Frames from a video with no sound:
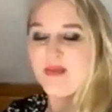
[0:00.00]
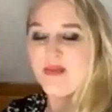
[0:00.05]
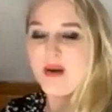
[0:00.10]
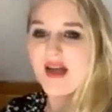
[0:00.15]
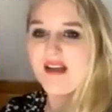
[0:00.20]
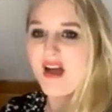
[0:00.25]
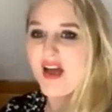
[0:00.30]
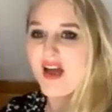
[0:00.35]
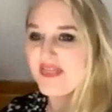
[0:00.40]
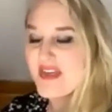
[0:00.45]

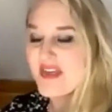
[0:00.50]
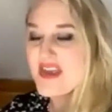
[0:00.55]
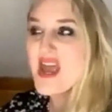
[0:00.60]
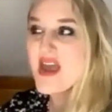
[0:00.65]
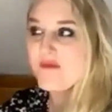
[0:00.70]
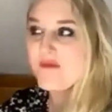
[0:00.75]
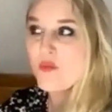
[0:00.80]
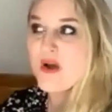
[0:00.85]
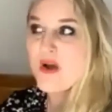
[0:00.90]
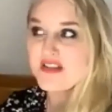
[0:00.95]
But I think
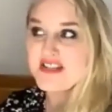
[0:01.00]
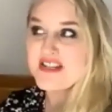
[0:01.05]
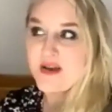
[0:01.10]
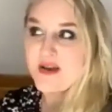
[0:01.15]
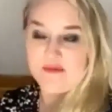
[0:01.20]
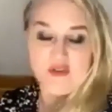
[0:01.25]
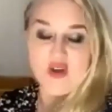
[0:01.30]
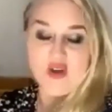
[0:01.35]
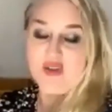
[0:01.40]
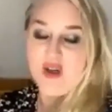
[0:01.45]
even one
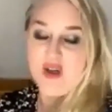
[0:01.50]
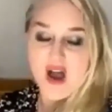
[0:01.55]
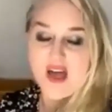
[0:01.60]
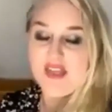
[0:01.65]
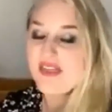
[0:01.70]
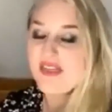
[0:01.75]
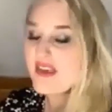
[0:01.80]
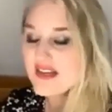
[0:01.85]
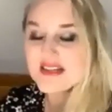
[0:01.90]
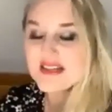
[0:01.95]
step further, I
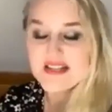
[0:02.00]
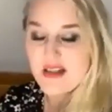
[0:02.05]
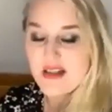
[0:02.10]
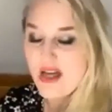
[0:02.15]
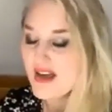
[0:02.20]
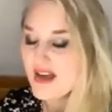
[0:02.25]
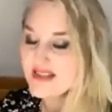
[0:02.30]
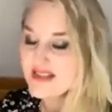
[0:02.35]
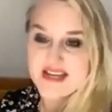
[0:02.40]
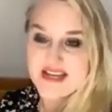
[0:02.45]
think it's
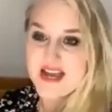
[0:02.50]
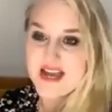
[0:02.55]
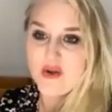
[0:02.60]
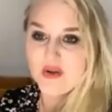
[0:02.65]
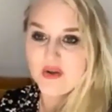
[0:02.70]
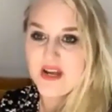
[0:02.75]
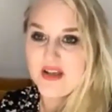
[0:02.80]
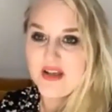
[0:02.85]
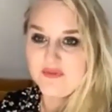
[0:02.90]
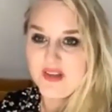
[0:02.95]
like to take
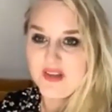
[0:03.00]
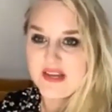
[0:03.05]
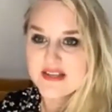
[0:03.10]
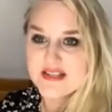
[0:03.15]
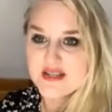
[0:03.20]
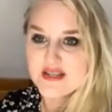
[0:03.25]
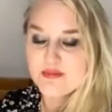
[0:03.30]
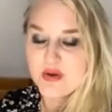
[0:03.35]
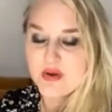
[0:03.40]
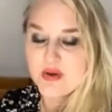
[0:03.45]
on
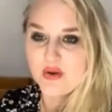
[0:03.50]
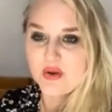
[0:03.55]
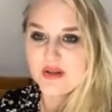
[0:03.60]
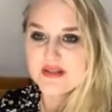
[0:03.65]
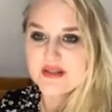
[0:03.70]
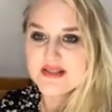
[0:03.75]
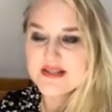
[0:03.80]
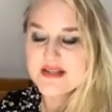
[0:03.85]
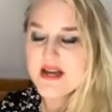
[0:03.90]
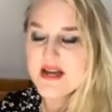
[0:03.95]
Netflix, to be
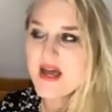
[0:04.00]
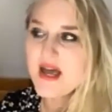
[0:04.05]
honest.